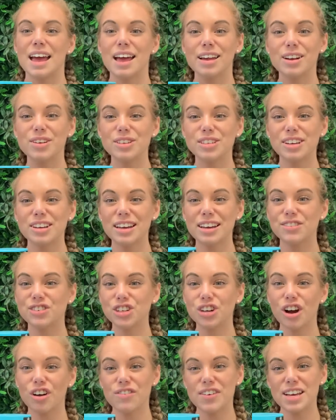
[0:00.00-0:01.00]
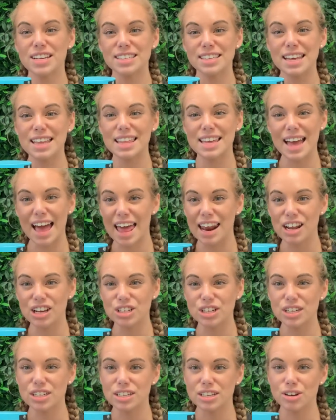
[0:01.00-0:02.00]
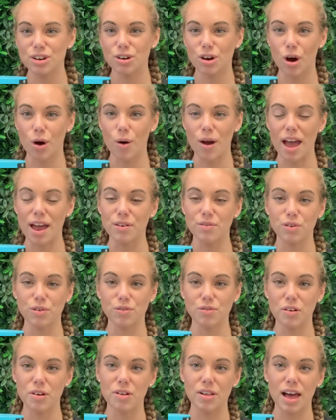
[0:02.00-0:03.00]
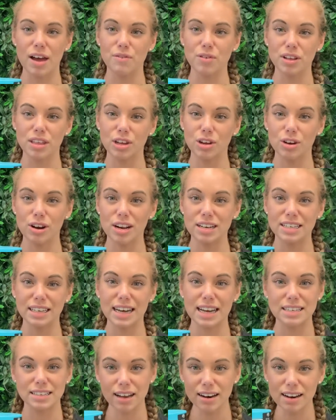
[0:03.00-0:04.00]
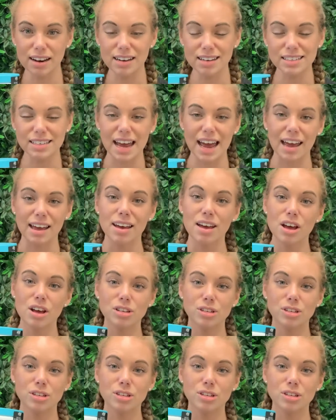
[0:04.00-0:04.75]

It also gives you obviously the energy to go and fulfill everything you need to get done in a day